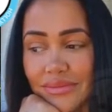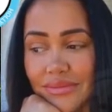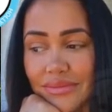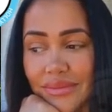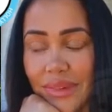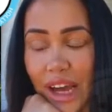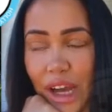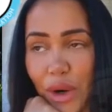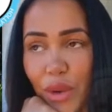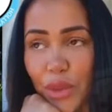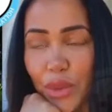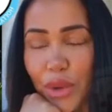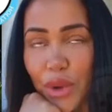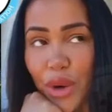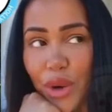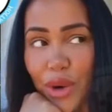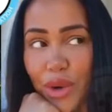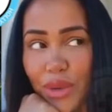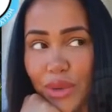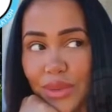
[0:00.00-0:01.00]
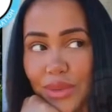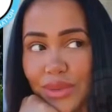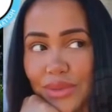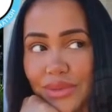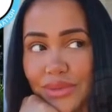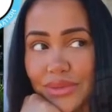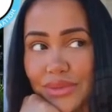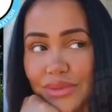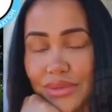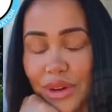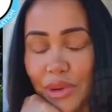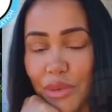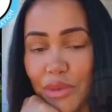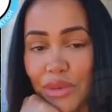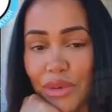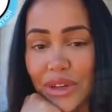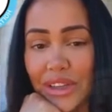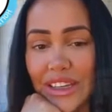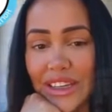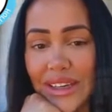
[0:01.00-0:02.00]
I don't know. I'm
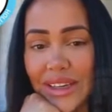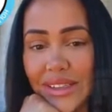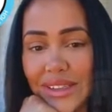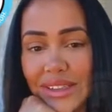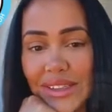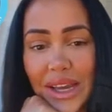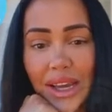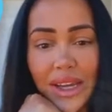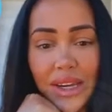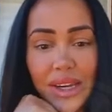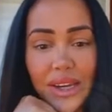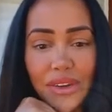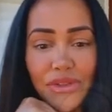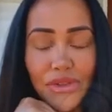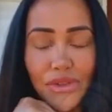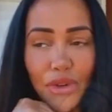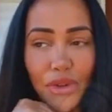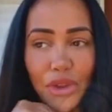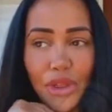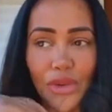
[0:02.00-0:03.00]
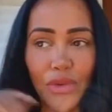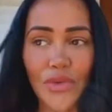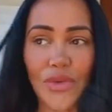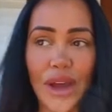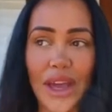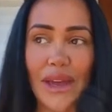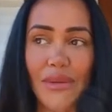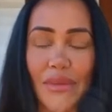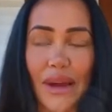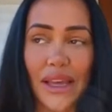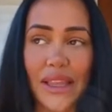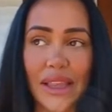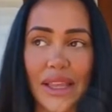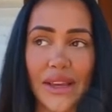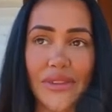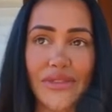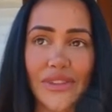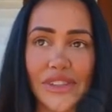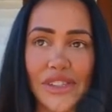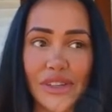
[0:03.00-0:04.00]
really excited for the way my
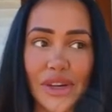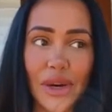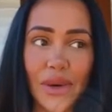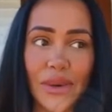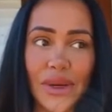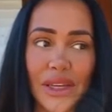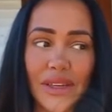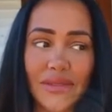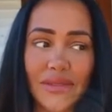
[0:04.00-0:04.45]
life is going.